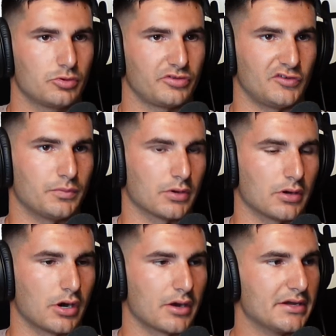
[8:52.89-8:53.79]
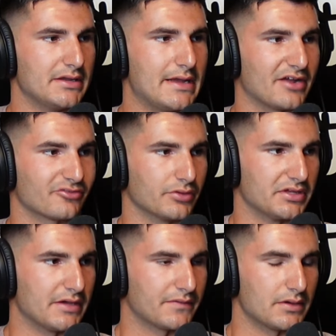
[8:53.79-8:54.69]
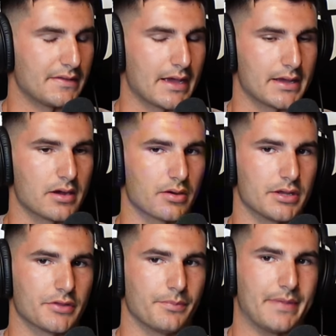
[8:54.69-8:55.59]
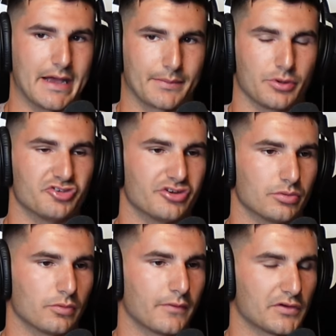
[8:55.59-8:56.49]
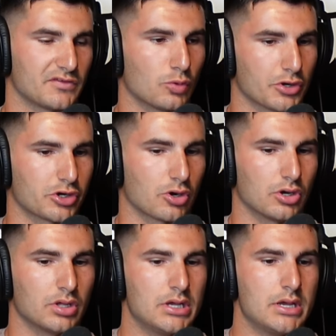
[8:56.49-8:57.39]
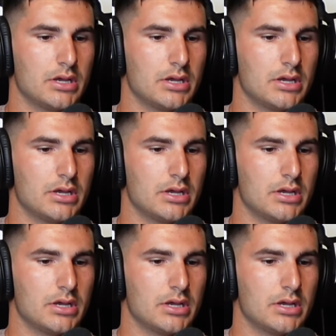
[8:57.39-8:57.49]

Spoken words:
super already naturally gifted in that area, the back bridge and reverse Nordic curl